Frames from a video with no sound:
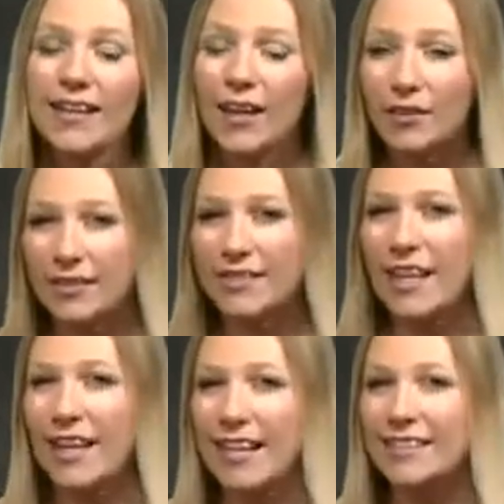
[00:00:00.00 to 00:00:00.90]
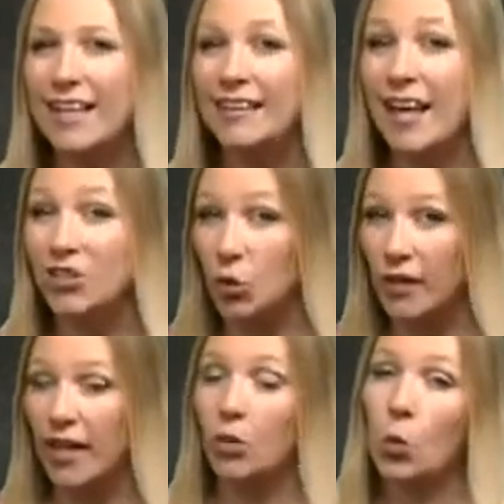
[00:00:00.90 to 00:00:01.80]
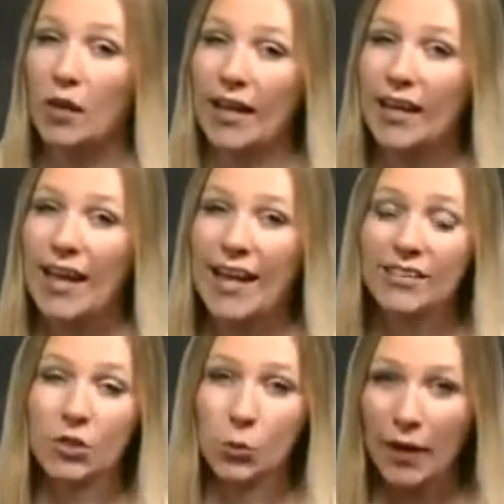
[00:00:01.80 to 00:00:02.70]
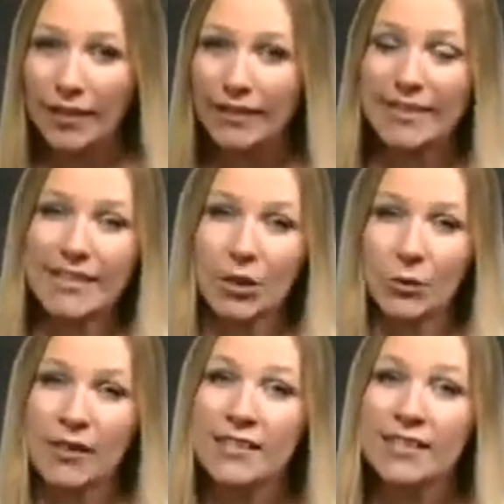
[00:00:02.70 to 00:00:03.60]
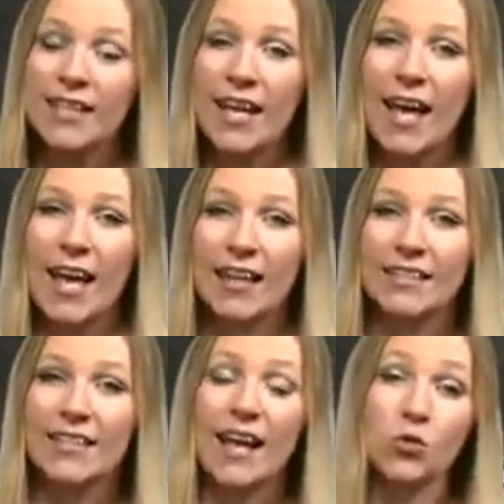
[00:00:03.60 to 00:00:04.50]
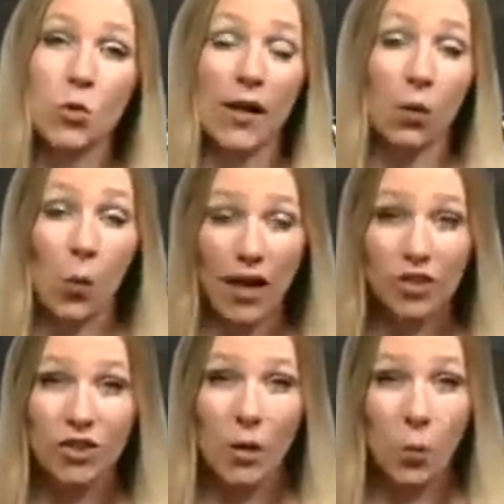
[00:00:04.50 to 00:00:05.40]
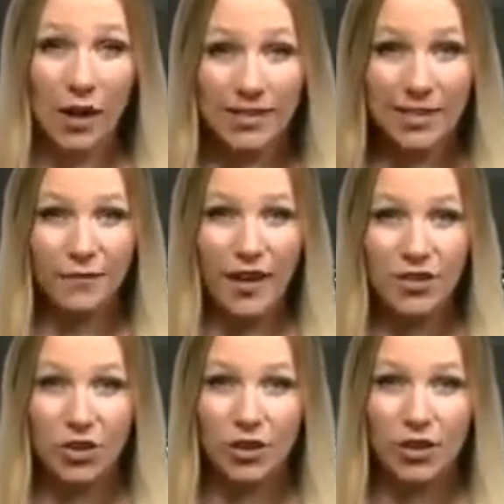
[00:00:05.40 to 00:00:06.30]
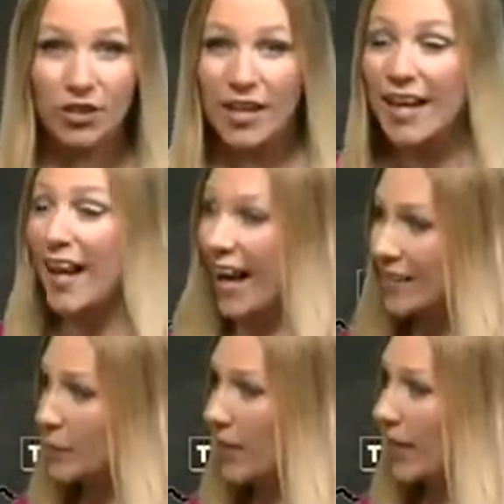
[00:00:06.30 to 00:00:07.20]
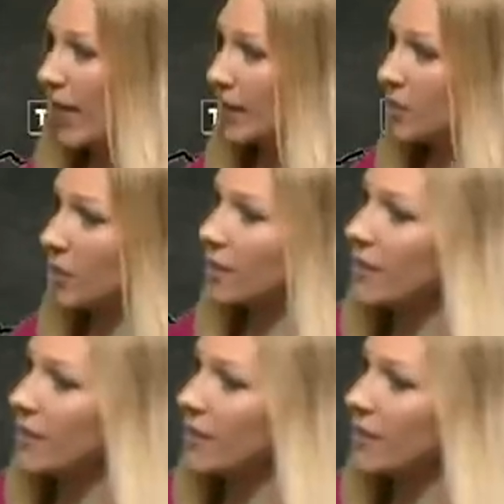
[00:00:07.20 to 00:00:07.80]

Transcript: Now that the sun has set, that tornado warning has greatly decreased, and that tornado watch that was in effect earlier today has been canceled.